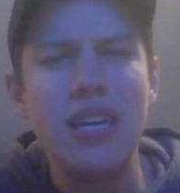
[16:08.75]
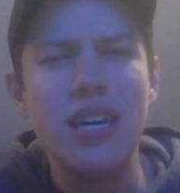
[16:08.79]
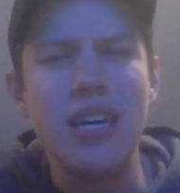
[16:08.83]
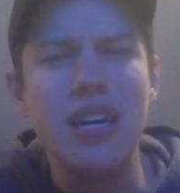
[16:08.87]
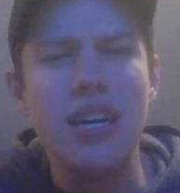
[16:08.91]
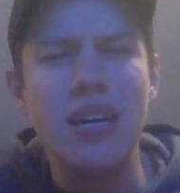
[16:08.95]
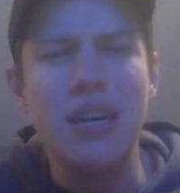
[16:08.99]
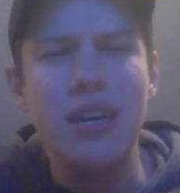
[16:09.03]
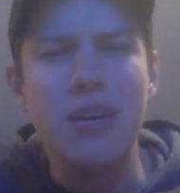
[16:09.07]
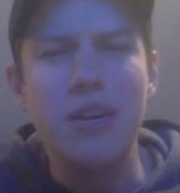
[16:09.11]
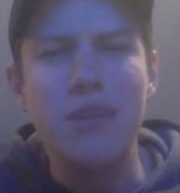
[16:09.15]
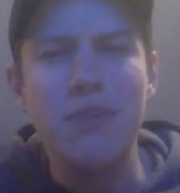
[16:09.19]

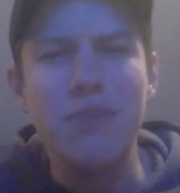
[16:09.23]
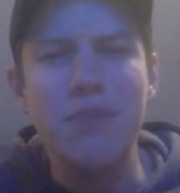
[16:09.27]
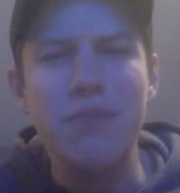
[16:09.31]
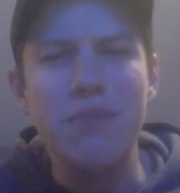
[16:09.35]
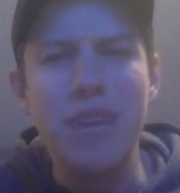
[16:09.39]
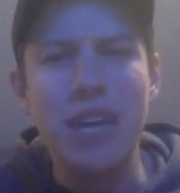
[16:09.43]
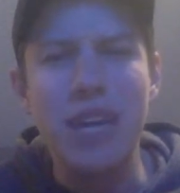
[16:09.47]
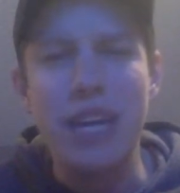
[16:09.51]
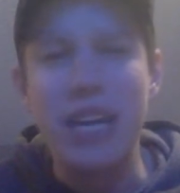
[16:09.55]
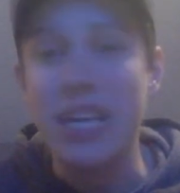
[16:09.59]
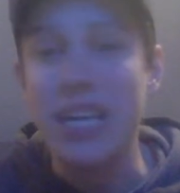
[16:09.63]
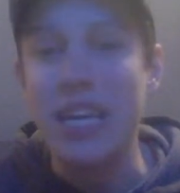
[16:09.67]

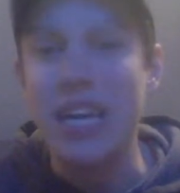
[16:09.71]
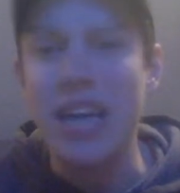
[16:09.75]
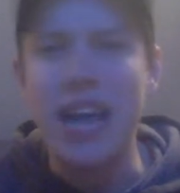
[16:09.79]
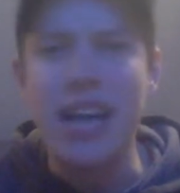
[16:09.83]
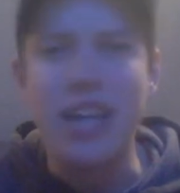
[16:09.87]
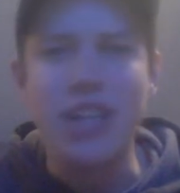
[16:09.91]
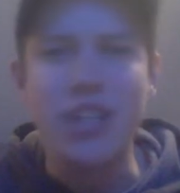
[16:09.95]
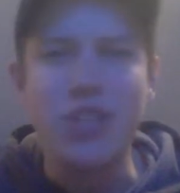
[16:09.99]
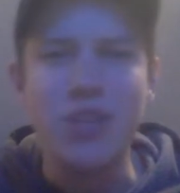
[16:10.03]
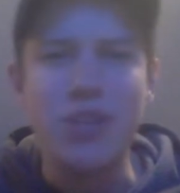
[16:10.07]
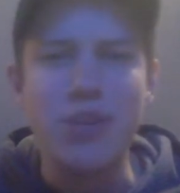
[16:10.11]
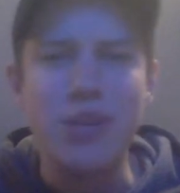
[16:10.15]
like an
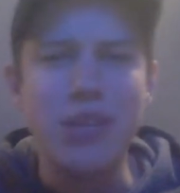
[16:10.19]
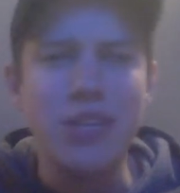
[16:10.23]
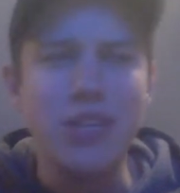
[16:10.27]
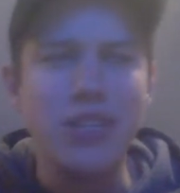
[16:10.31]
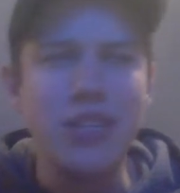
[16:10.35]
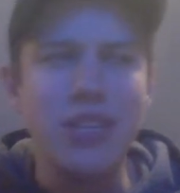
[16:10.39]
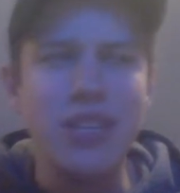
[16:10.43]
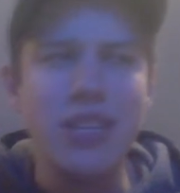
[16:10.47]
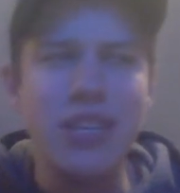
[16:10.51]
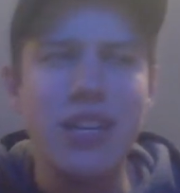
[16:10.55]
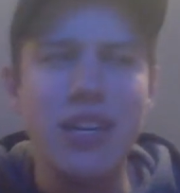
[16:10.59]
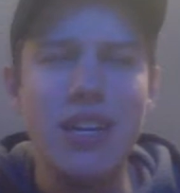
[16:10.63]
extra
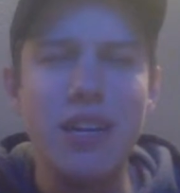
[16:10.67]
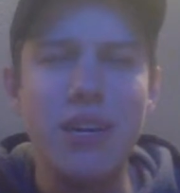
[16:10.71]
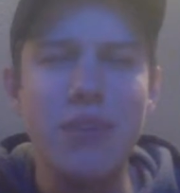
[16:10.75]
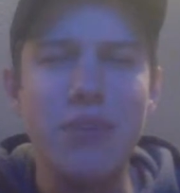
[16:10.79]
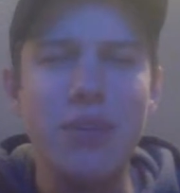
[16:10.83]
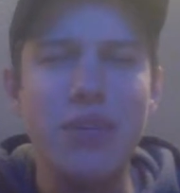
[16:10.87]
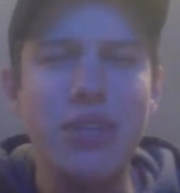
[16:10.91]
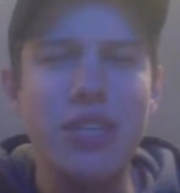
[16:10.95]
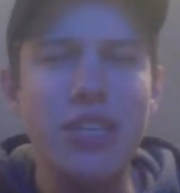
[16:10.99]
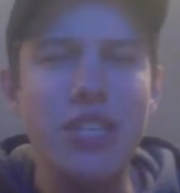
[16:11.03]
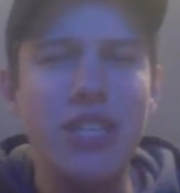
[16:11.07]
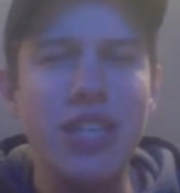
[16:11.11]
person in an
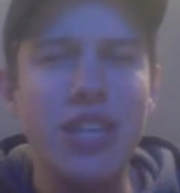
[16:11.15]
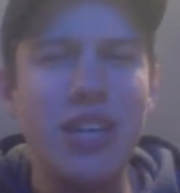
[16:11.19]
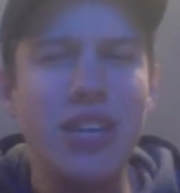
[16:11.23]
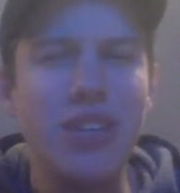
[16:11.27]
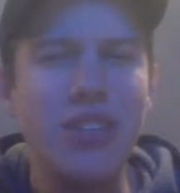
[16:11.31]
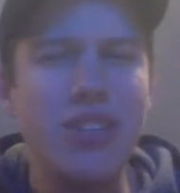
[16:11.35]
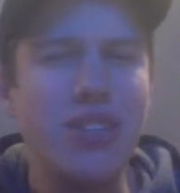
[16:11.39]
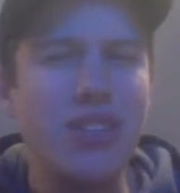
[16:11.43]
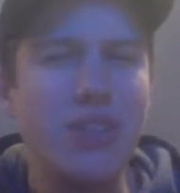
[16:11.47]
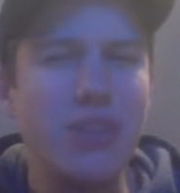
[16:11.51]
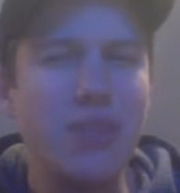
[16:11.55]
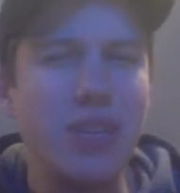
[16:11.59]
immunity
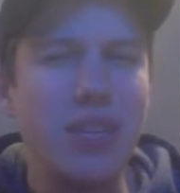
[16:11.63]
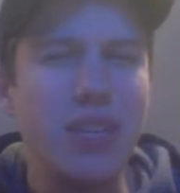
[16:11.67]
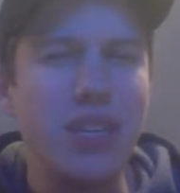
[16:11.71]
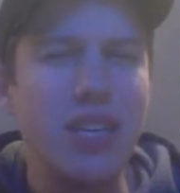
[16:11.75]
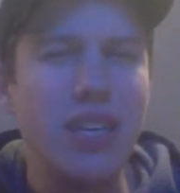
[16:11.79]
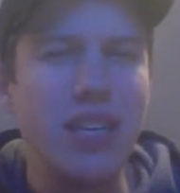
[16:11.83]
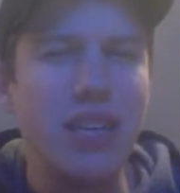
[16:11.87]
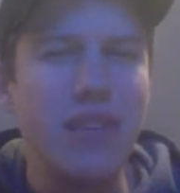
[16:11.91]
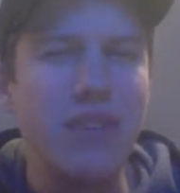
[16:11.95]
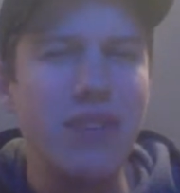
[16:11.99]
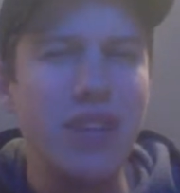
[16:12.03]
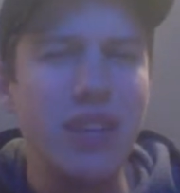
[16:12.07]
challenge or something
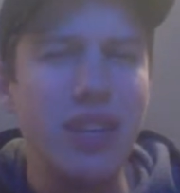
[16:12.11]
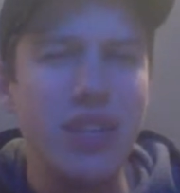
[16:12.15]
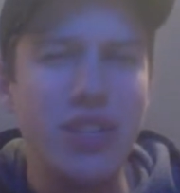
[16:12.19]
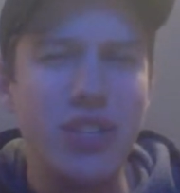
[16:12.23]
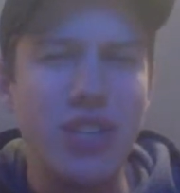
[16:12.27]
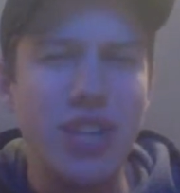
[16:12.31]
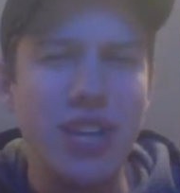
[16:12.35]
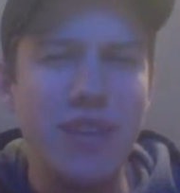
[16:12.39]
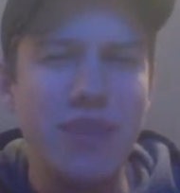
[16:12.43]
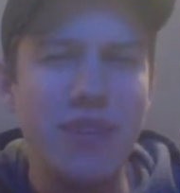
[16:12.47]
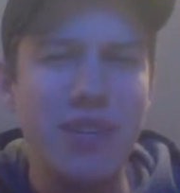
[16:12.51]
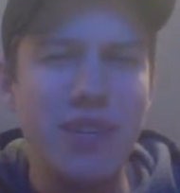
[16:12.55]
to give the other
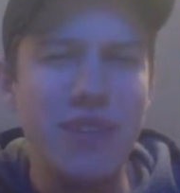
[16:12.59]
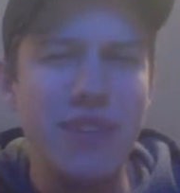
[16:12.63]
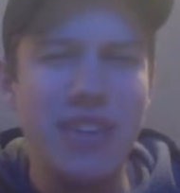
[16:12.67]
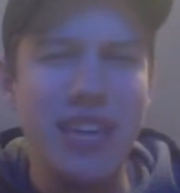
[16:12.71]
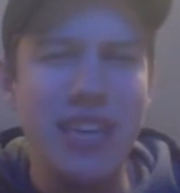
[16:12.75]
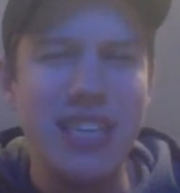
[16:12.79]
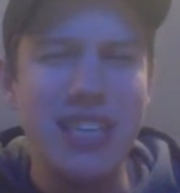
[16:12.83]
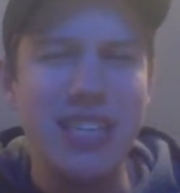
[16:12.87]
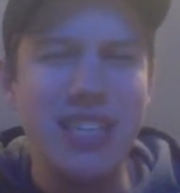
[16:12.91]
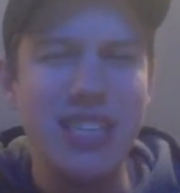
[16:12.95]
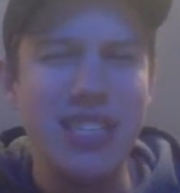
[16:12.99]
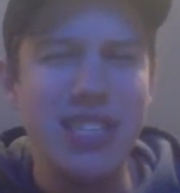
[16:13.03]
tribe an
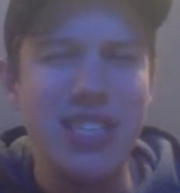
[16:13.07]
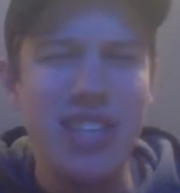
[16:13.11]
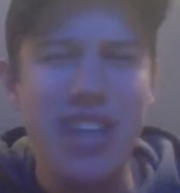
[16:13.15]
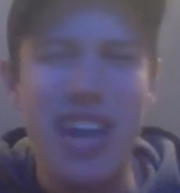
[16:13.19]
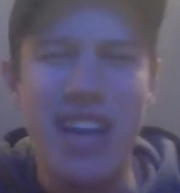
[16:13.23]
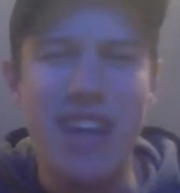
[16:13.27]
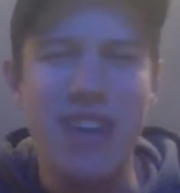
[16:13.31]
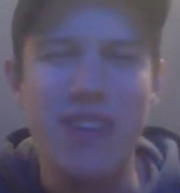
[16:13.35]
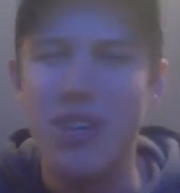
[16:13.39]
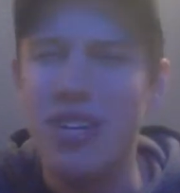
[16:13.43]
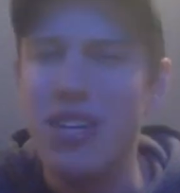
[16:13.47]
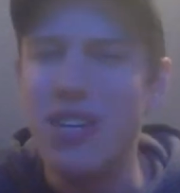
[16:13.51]
advantage.
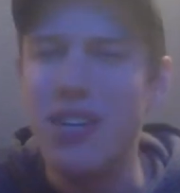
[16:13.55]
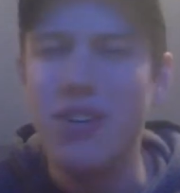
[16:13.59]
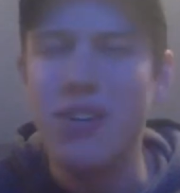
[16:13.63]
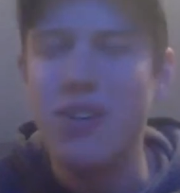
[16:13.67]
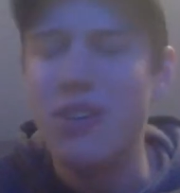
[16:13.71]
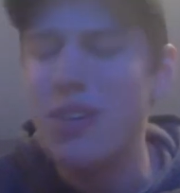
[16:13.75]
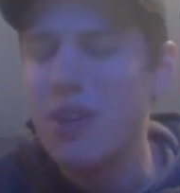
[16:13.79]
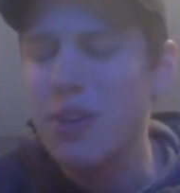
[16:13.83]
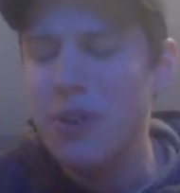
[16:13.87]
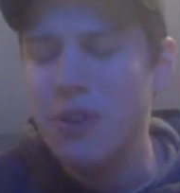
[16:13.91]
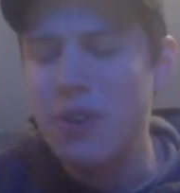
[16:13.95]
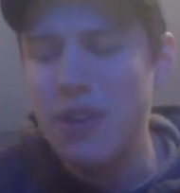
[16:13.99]
I don't
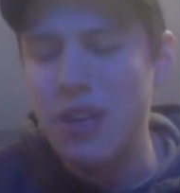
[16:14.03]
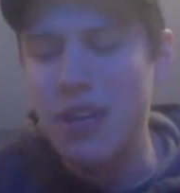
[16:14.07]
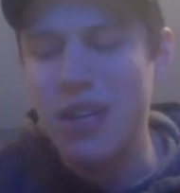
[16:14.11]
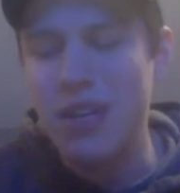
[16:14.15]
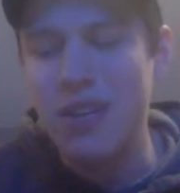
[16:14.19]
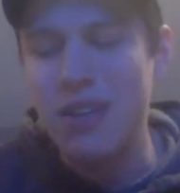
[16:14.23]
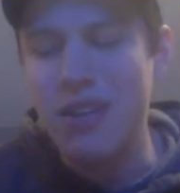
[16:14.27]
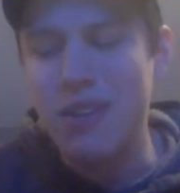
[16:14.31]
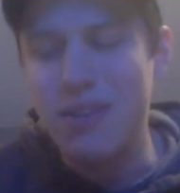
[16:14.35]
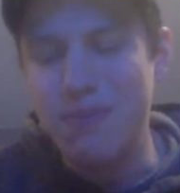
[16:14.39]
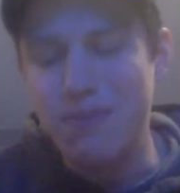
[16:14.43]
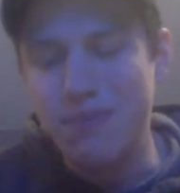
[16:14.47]

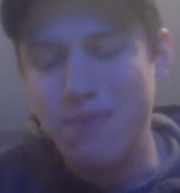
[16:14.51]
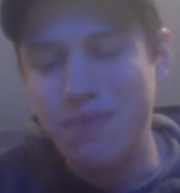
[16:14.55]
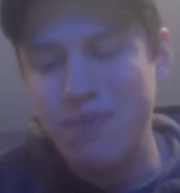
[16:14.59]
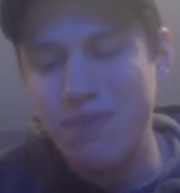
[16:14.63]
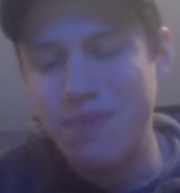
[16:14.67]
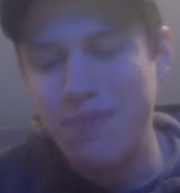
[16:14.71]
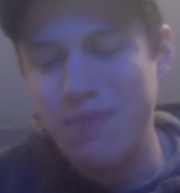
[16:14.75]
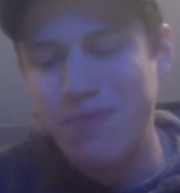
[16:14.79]
know.